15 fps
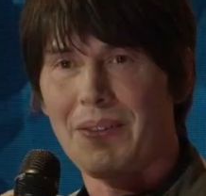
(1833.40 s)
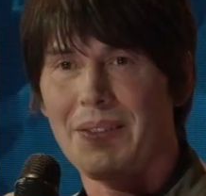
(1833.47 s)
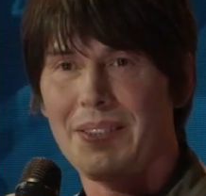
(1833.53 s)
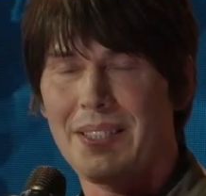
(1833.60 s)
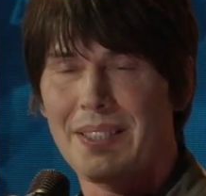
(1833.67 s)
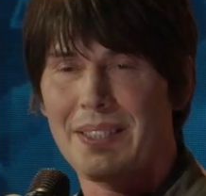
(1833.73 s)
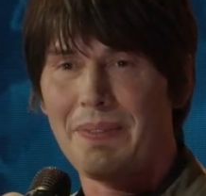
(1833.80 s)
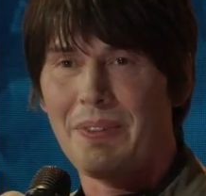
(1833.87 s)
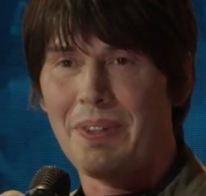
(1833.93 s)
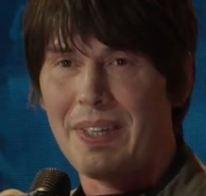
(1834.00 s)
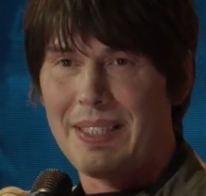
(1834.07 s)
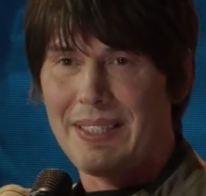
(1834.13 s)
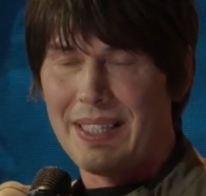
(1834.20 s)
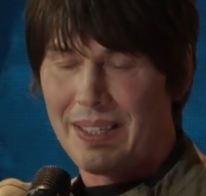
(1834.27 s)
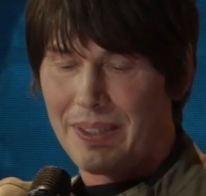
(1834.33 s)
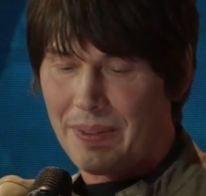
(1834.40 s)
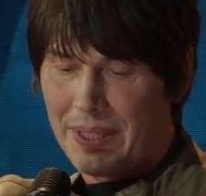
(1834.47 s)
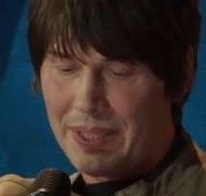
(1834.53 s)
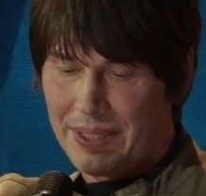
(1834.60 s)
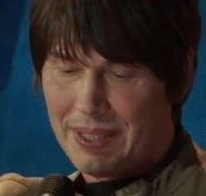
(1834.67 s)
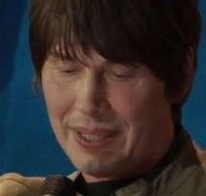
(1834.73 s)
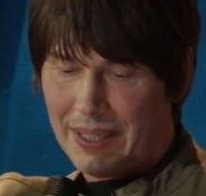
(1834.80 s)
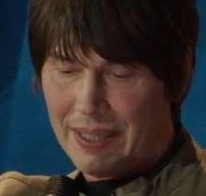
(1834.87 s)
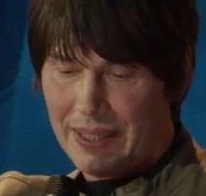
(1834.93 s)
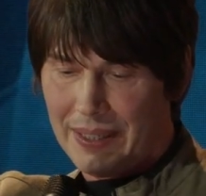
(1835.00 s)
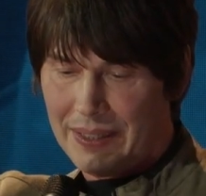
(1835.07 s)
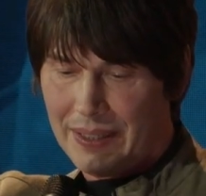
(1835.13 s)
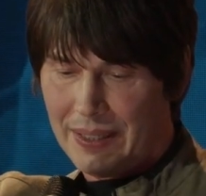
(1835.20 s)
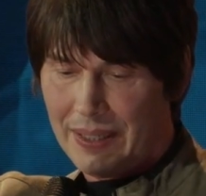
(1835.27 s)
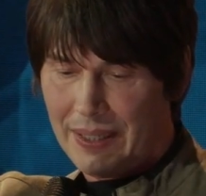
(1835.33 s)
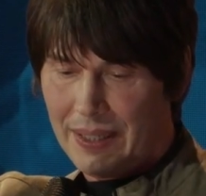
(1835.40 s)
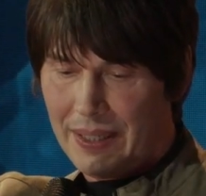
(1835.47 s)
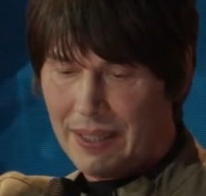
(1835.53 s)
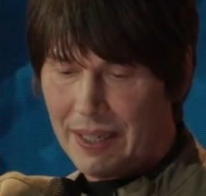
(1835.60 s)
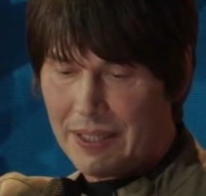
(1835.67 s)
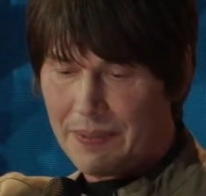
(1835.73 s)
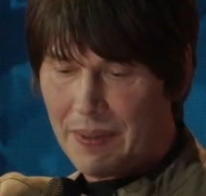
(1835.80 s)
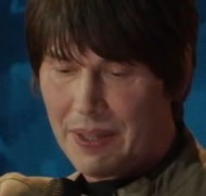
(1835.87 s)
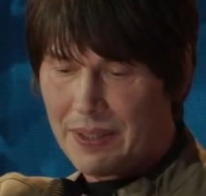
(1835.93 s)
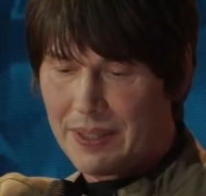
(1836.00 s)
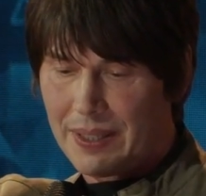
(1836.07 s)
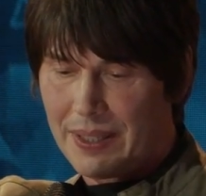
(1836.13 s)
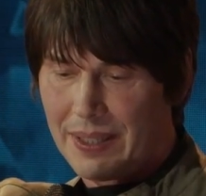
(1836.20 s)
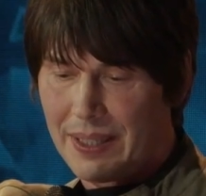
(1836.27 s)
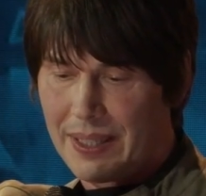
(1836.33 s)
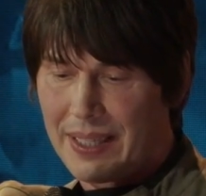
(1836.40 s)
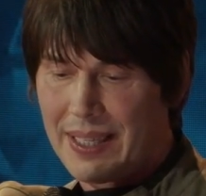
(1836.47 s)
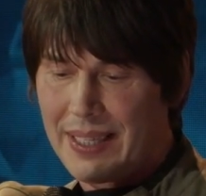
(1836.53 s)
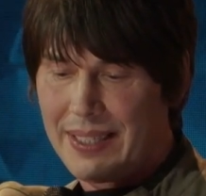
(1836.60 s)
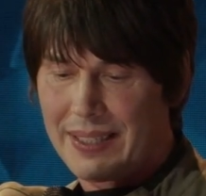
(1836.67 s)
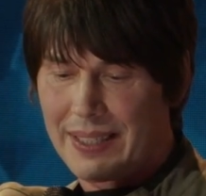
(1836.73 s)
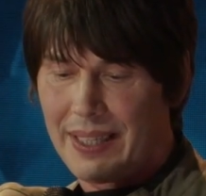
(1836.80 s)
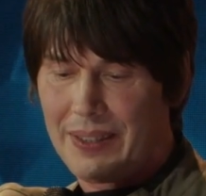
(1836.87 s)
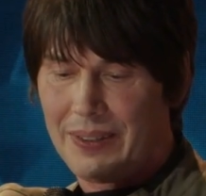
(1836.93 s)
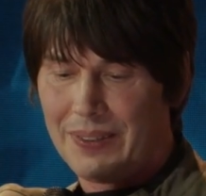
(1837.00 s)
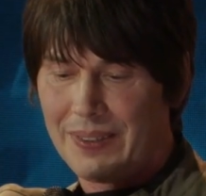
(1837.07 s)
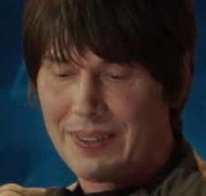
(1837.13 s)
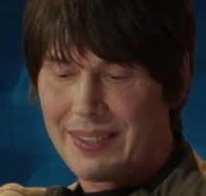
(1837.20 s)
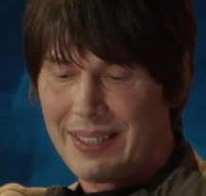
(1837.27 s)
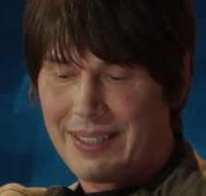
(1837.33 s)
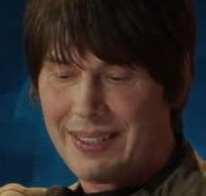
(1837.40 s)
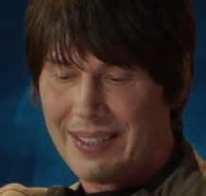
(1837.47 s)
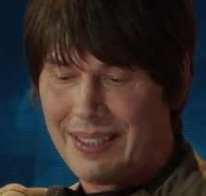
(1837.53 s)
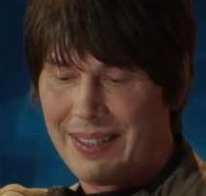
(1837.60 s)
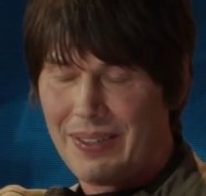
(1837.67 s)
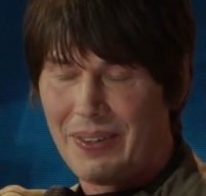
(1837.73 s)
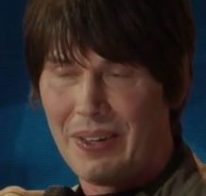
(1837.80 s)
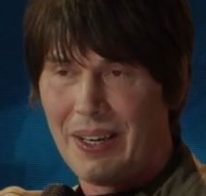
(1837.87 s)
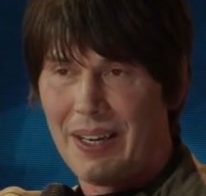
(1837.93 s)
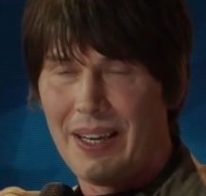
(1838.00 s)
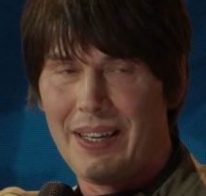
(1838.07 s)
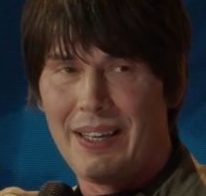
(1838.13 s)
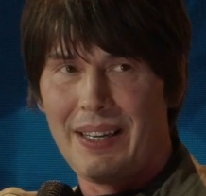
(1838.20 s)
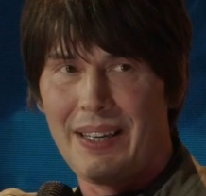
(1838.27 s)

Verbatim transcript: to summarize that question, I suppose the key skills is that there are,